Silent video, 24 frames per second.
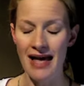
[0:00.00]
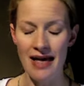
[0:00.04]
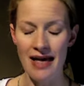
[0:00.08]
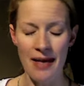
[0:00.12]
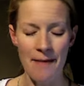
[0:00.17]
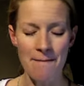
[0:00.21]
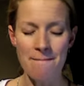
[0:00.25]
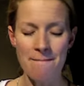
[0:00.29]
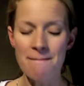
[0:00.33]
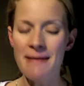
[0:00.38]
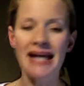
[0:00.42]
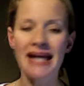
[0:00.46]

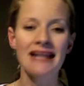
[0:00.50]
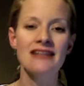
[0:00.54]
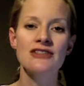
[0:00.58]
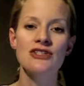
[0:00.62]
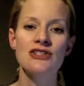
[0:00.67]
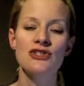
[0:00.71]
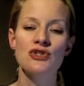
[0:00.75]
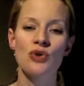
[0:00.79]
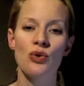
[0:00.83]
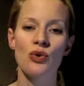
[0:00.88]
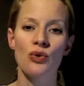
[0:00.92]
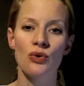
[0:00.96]

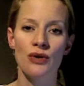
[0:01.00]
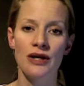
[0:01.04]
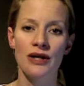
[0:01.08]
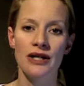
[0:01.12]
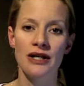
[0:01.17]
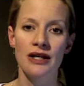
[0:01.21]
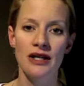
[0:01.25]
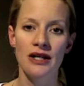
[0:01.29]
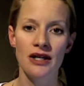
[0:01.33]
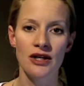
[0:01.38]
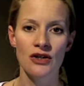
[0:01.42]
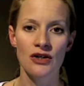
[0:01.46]
mandatory
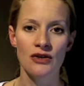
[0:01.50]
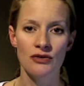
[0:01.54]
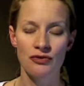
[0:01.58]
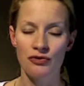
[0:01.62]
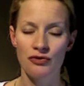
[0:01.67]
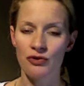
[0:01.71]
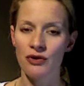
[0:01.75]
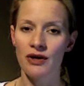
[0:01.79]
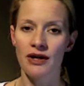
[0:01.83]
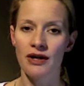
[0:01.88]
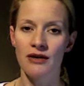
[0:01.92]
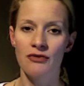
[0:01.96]

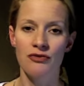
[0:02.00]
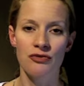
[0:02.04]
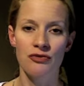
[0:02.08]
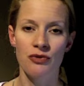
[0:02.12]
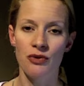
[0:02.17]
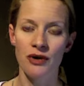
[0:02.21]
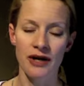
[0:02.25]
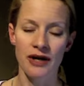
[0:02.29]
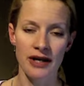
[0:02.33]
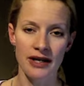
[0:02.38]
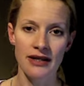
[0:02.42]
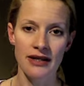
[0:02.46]

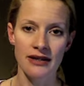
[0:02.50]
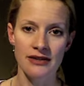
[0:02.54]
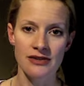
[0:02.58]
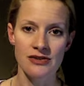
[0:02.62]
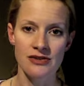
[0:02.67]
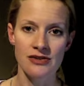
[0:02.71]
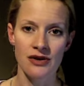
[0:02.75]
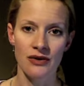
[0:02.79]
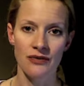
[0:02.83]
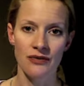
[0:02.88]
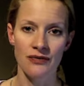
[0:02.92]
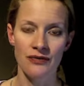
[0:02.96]
for any
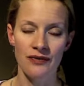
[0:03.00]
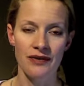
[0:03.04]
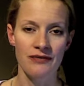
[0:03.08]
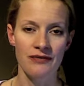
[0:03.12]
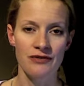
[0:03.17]
consultant.